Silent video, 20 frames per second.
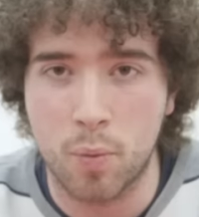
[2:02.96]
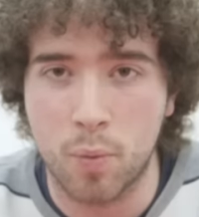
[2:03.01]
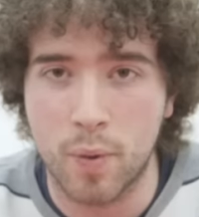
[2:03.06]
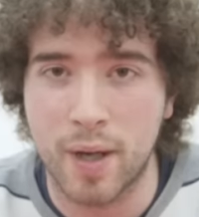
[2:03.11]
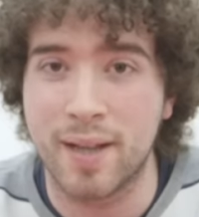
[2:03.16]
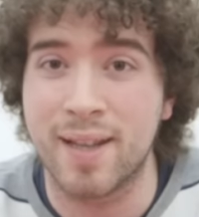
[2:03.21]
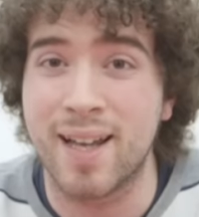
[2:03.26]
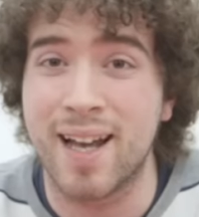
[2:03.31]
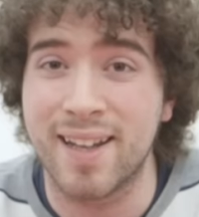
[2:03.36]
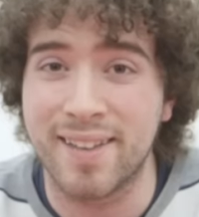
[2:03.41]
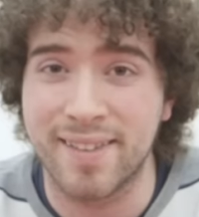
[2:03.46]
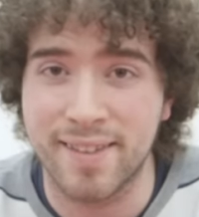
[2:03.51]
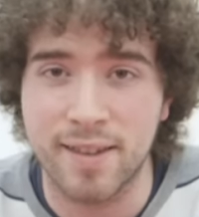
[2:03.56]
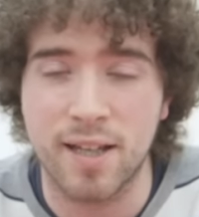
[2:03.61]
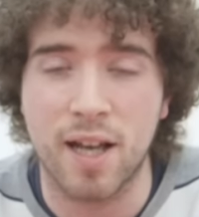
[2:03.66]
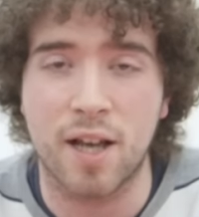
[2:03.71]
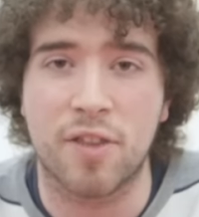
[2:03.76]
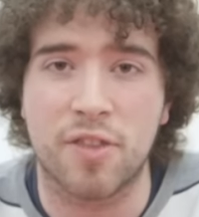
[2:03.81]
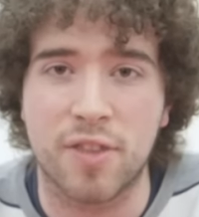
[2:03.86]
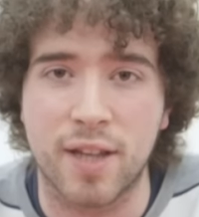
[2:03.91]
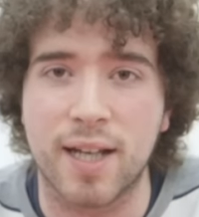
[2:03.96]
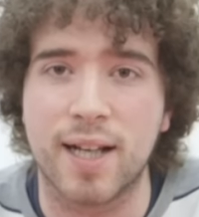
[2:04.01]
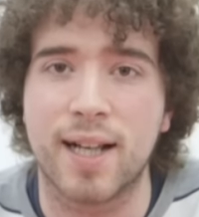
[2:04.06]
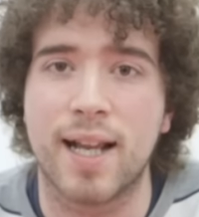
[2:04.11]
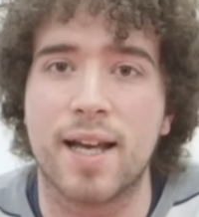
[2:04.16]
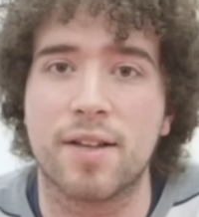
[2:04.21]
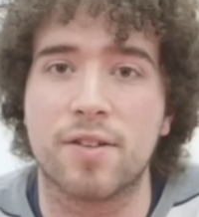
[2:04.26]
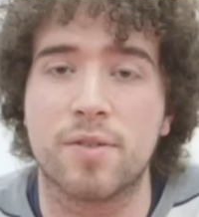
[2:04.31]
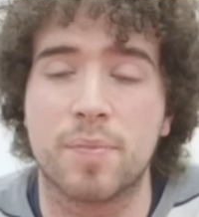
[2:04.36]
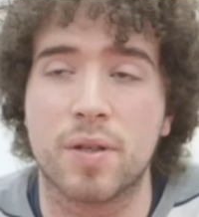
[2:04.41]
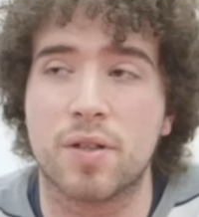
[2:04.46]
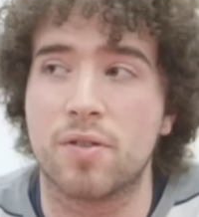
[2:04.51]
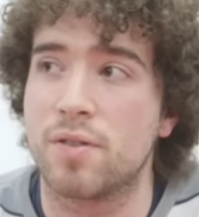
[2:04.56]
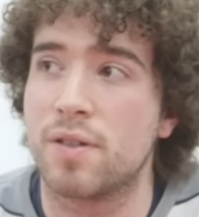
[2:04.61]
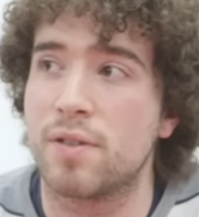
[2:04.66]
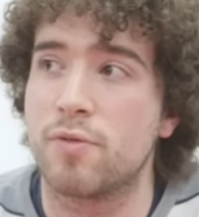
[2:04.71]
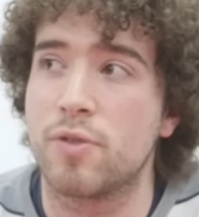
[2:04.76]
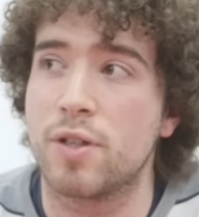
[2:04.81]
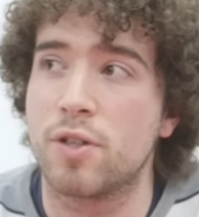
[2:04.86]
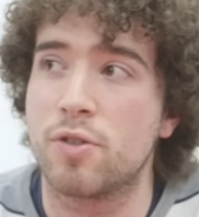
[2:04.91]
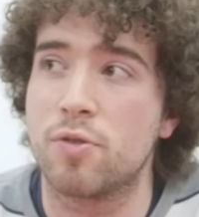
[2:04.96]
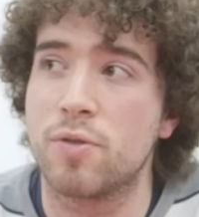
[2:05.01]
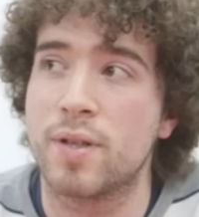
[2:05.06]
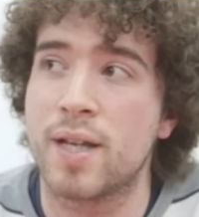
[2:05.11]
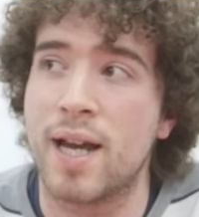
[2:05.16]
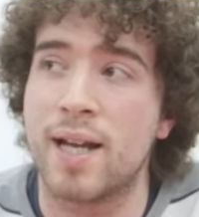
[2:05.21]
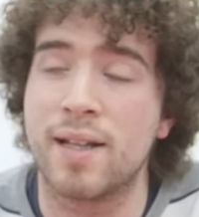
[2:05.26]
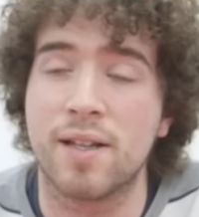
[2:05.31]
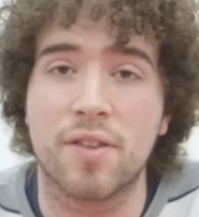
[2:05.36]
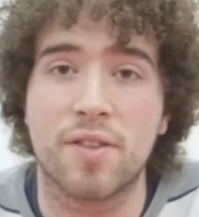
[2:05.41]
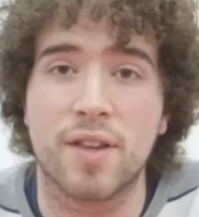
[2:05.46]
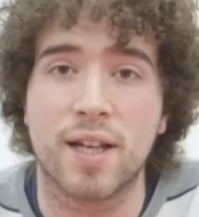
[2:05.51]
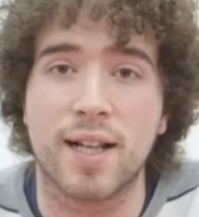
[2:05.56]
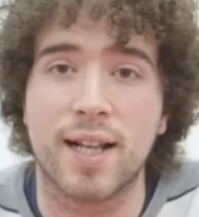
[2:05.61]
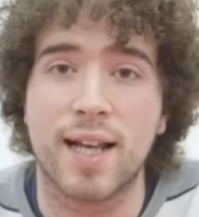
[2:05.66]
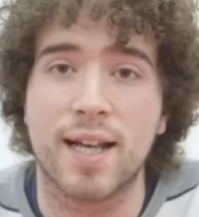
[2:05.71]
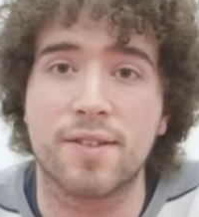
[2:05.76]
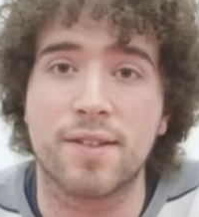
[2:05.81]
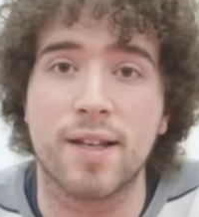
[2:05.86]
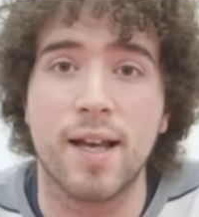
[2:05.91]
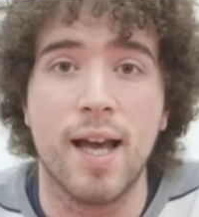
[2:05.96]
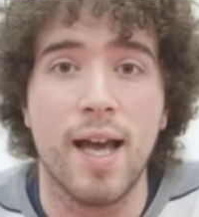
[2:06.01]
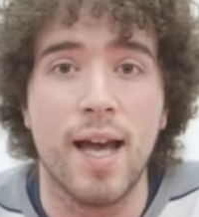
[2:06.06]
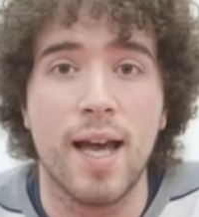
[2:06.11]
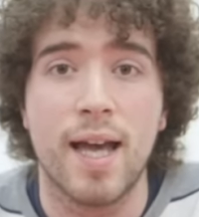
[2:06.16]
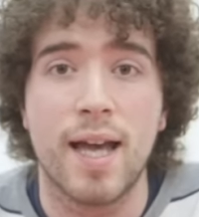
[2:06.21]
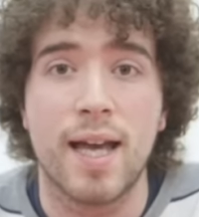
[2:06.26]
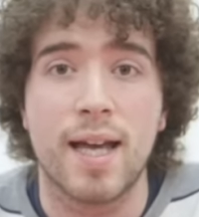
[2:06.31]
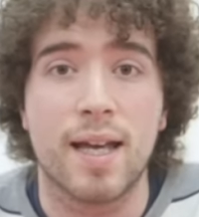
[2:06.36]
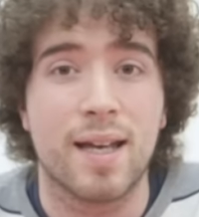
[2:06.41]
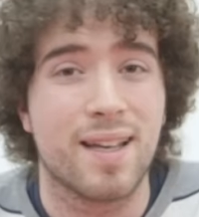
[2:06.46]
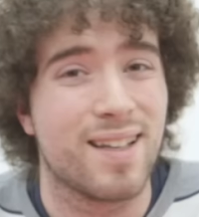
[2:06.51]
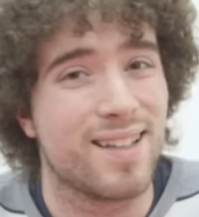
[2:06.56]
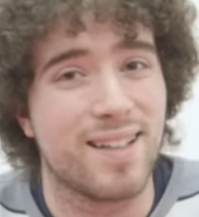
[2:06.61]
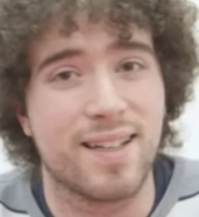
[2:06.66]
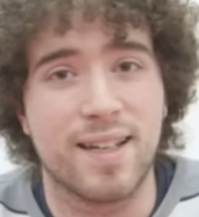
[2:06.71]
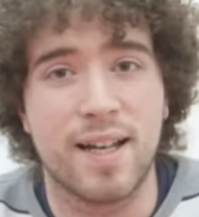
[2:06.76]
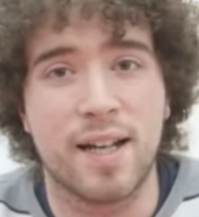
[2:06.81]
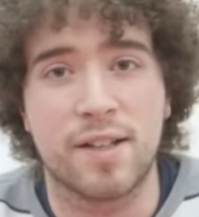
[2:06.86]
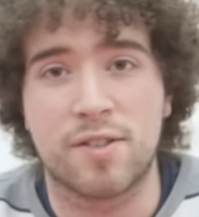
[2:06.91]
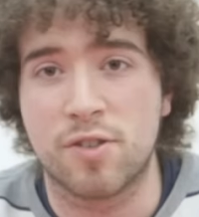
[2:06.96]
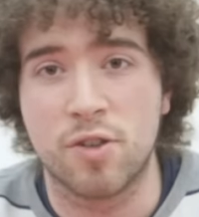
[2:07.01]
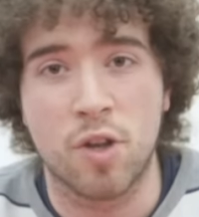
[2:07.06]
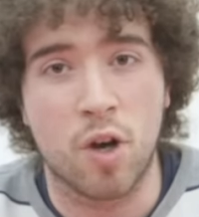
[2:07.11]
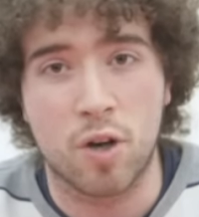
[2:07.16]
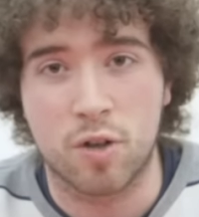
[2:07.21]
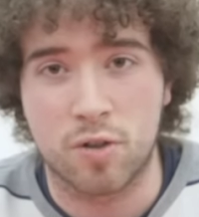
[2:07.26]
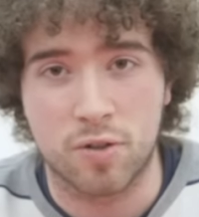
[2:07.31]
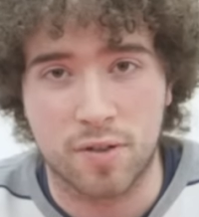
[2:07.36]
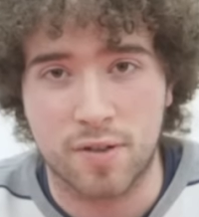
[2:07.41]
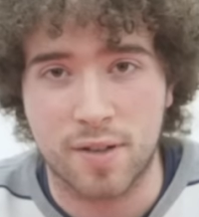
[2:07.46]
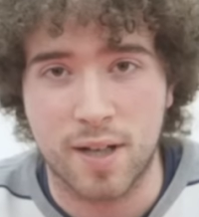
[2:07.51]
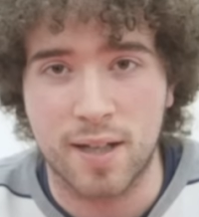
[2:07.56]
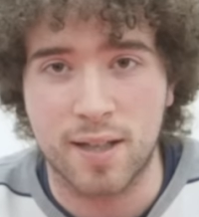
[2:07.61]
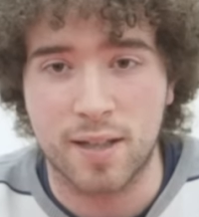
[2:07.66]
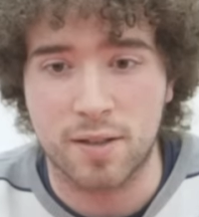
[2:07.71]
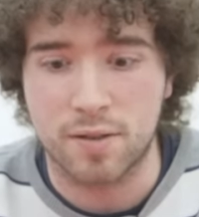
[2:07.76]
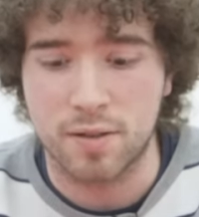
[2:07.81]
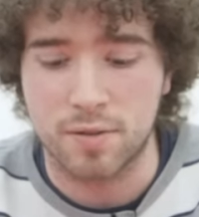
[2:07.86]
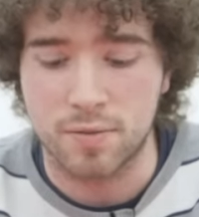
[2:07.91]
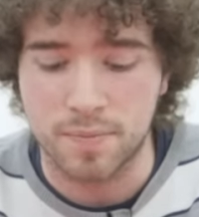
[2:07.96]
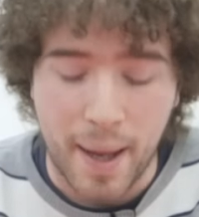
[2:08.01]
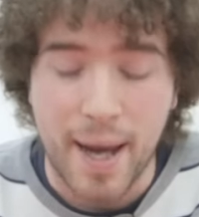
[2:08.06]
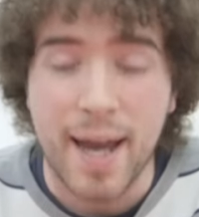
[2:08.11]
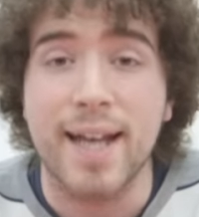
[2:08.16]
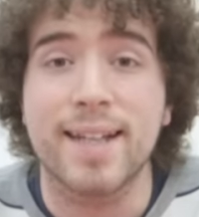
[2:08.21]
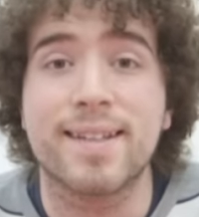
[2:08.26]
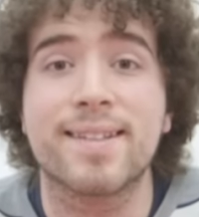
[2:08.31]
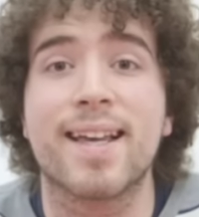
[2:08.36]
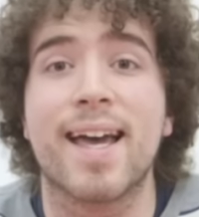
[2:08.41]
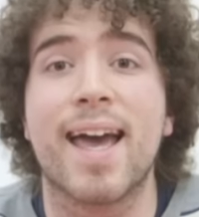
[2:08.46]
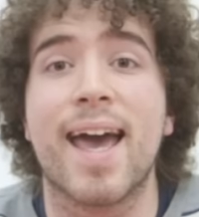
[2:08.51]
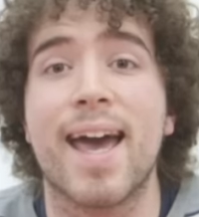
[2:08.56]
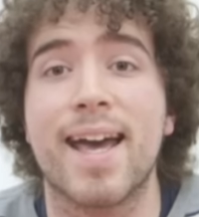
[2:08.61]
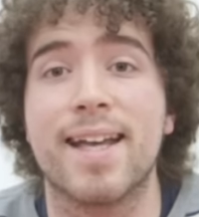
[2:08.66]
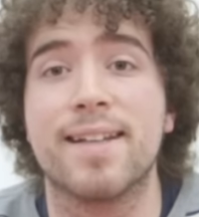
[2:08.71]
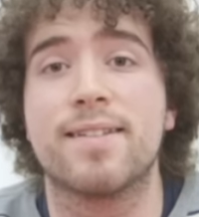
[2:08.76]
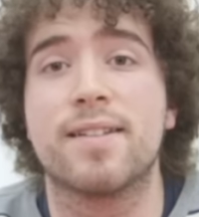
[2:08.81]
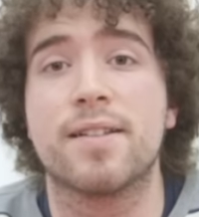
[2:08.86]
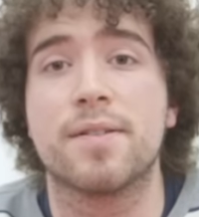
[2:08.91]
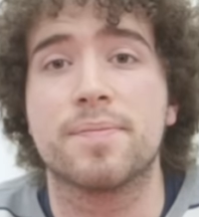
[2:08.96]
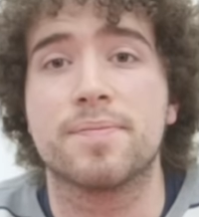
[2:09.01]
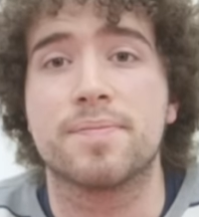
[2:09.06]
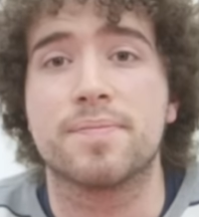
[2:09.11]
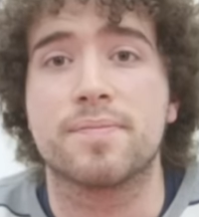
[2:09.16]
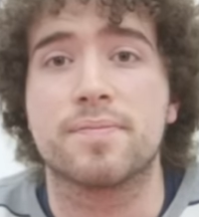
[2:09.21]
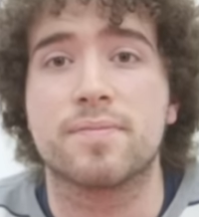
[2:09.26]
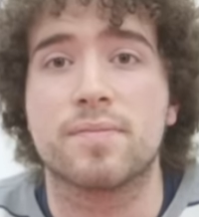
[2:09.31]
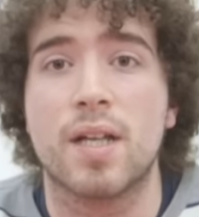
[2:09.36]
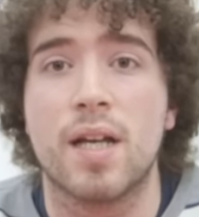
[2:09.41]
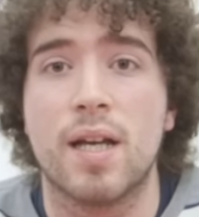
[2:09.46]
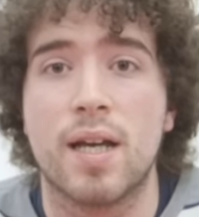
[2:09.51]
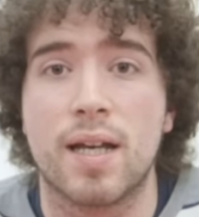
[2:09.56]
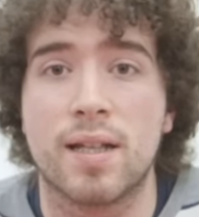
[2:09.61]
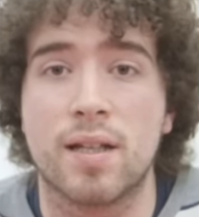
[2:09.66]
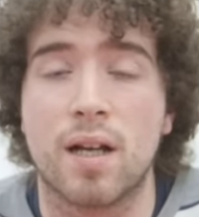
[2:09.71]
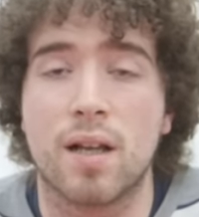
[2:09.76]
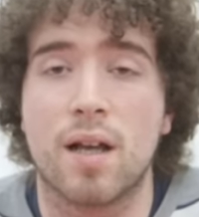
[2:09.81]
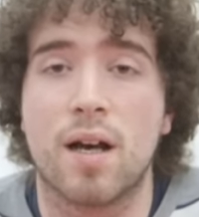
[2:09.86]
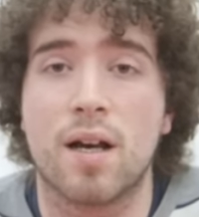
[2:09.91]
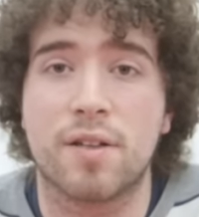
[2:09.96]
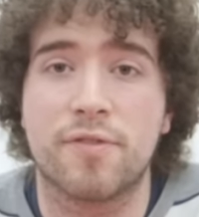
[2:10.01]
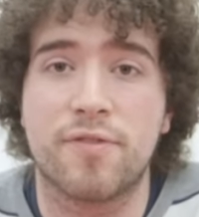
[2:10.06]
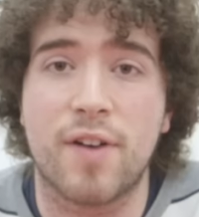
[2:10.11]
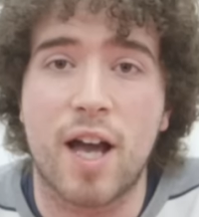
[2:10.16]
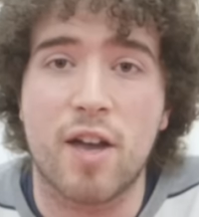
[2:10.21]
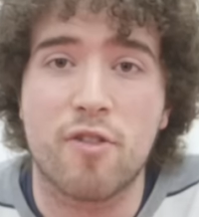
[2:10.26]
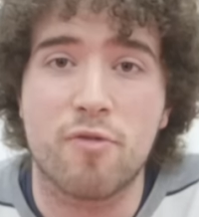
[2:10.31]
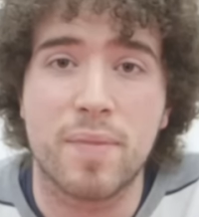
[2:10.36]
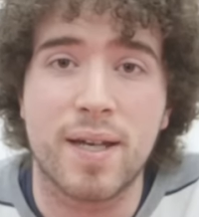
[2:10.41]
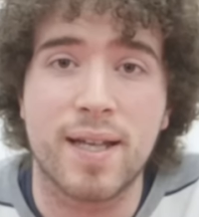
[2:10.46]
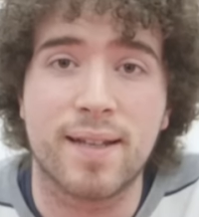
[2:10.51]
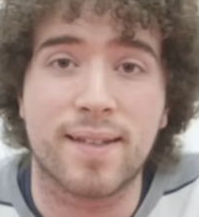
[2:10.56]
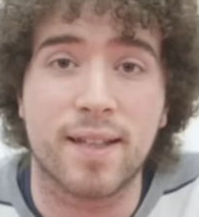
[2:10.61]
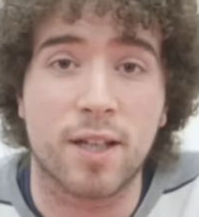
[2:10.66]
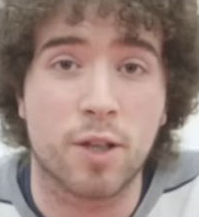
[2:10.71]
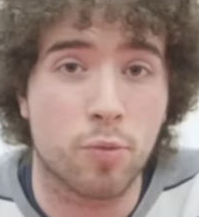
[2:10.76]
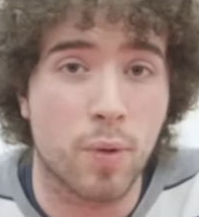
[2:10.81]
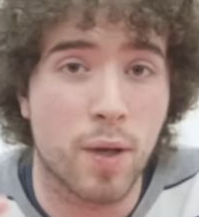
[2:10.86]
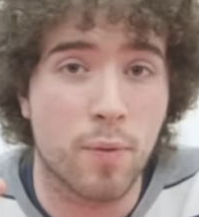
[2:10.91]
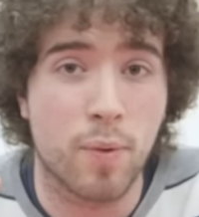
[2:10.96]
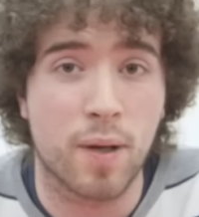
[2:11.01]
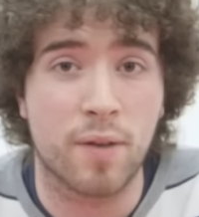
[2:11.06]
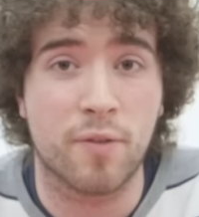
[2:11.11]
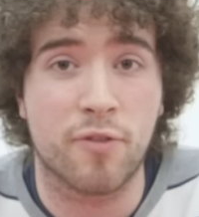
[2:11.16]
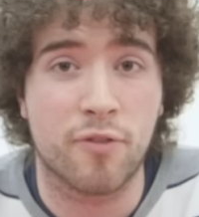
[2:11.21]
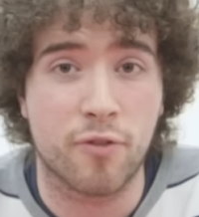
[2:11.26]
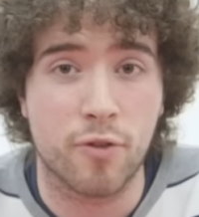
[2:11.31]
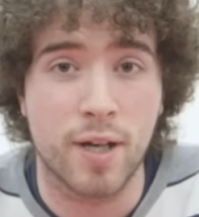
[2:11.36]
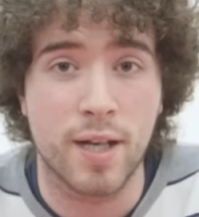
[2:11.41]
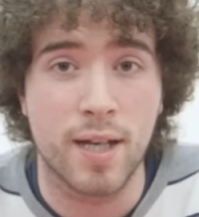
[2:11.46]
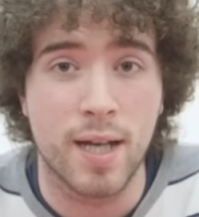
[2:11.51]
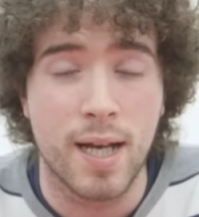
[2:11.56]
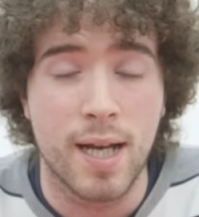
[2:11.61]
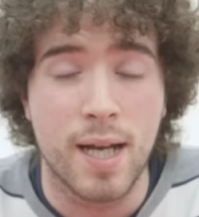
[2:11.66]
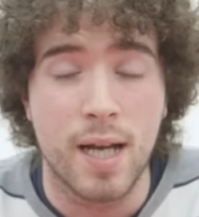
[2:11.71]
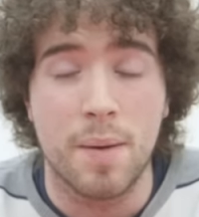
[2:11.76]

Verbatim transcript: a win and nothing less. Because if we do get anything less, it's not a good sign at all. Head to head, in our last five meetings, we've won three.